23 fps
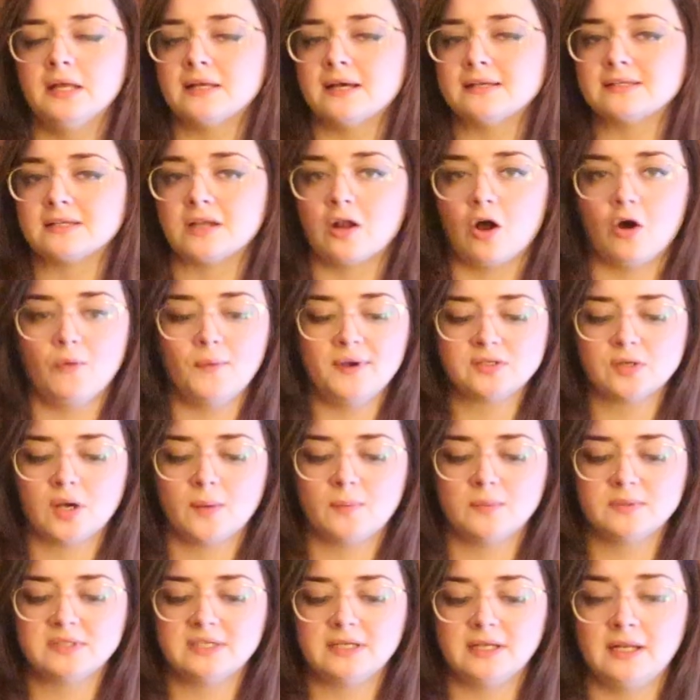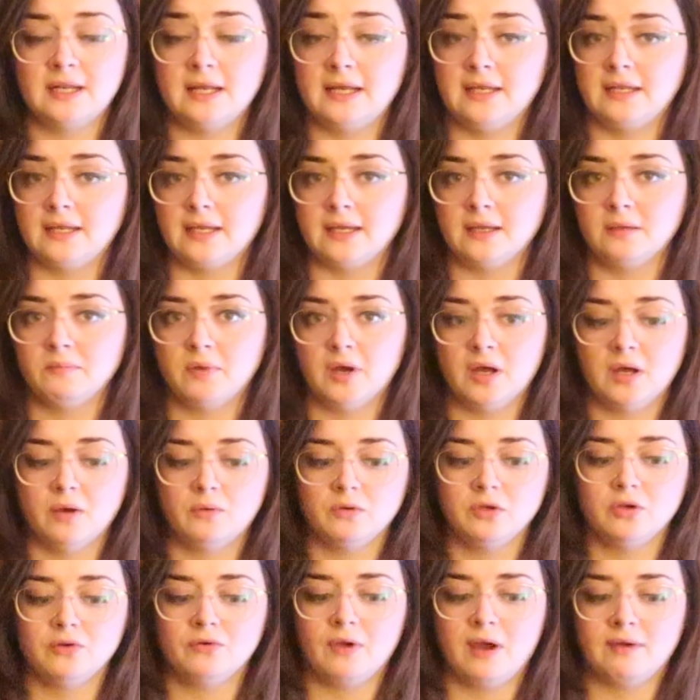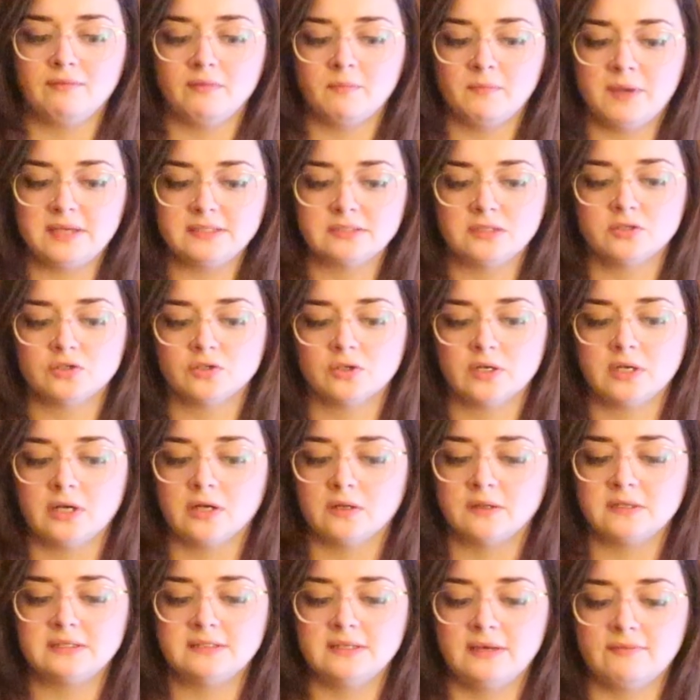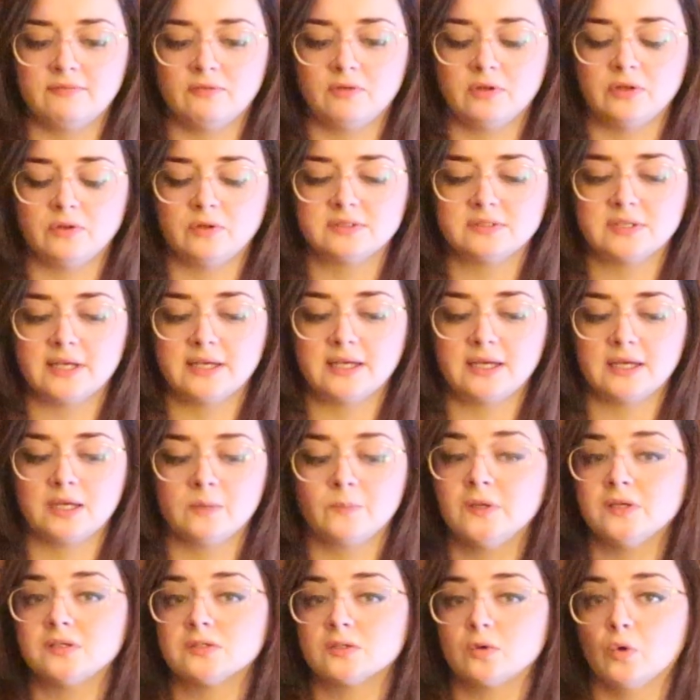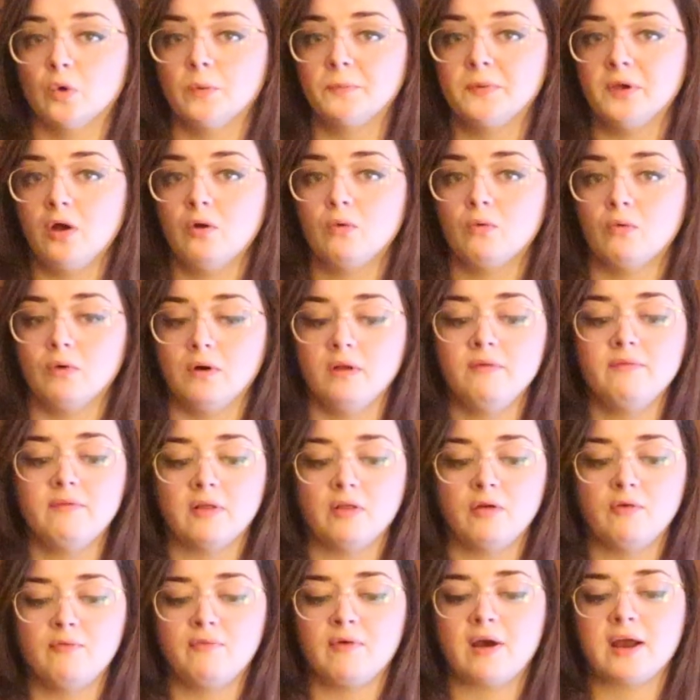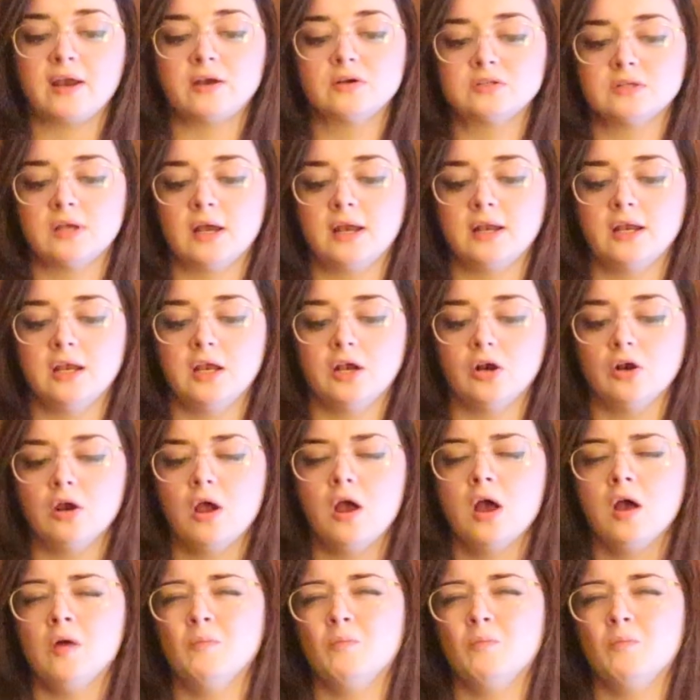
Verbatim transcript: Doesn't always represent an ending, but you do have a messenger here. This definitely looks like it could be a Scorpio or a fellow fire sign here.